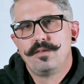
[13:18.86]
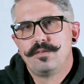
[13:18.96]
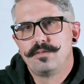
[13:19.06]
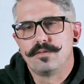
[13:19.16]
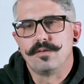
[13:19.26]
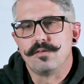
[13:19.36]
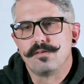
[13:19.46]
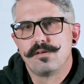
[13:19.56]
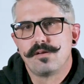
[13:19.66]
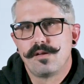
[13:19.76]

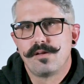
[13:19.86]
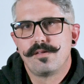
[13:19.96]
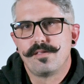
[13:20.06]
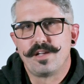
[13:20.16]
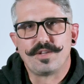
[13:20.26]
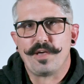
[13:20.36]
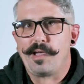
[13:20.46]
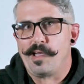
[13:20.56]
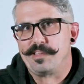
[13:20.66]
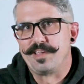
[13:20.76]
So that's all I
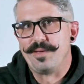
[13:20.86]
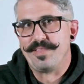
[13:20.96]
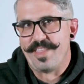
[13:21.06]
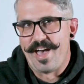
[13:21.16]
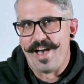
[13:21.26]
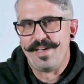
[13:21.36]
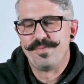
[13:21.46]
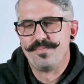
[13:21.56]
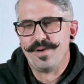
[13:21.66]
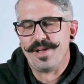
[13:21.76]
got to say on that.
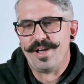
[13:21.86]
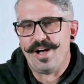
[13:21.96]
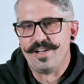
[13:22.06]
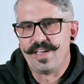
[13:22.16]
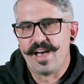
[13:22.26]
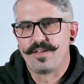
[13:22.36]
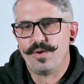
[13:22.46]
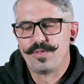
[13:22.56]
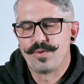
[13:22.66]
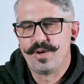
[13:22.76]
But yeah,
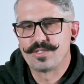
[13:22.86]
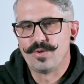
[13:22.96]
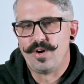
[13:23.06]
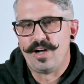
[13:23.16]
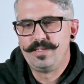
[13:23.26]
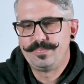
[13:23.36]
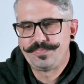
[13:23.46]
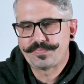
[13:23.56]
going through SOI,